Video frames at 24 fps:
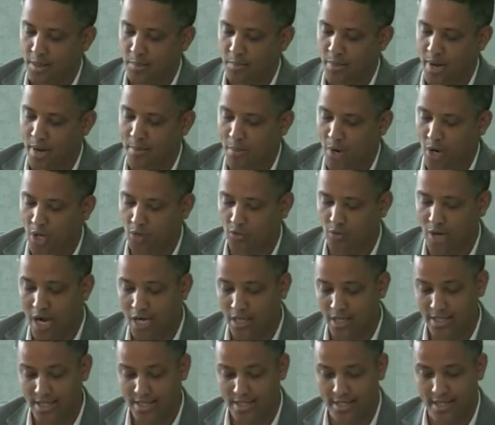by Mark
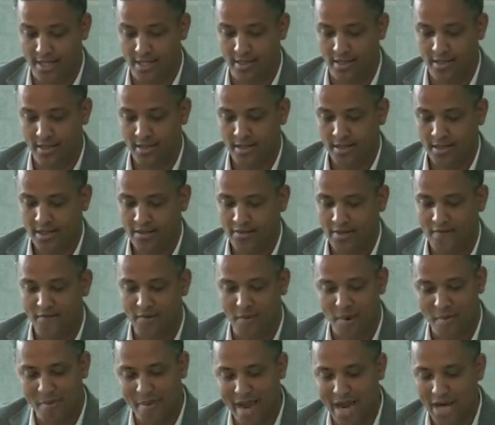Rowlinson that from
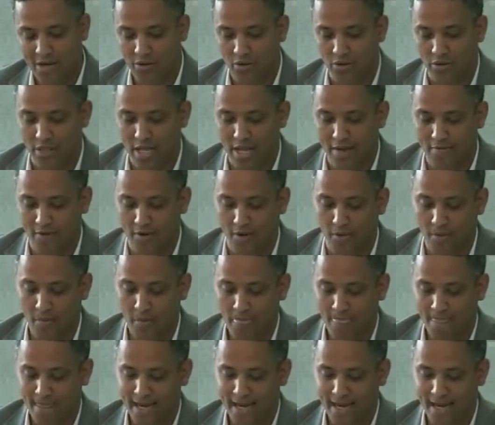a macro level,